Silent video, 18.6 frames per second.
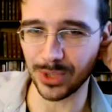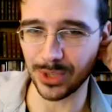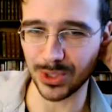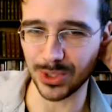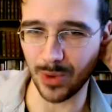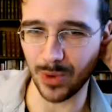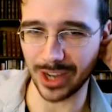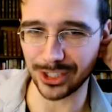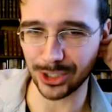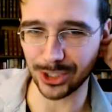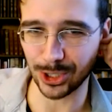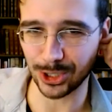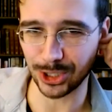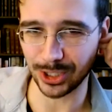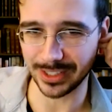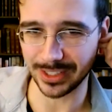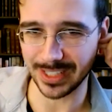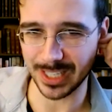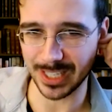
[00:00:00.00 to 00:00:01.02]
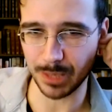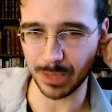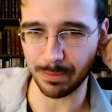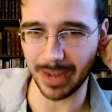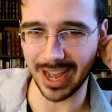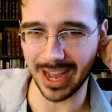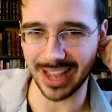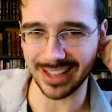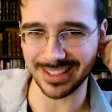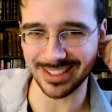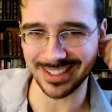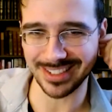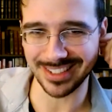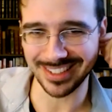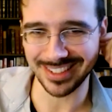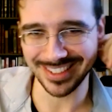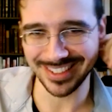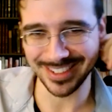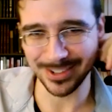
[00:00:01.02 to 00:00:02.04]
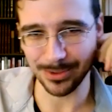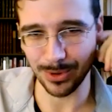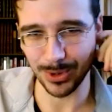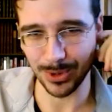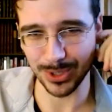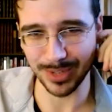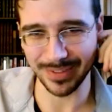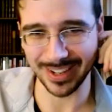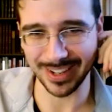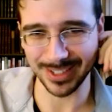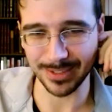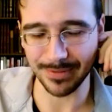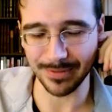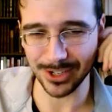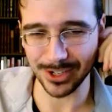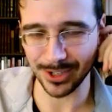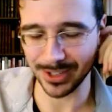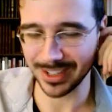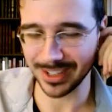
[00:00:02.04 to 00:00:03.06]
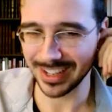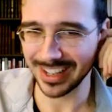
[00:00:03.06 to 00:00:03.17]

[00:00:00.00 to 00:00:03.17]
which is why Churchill despised Roosevelt's vision.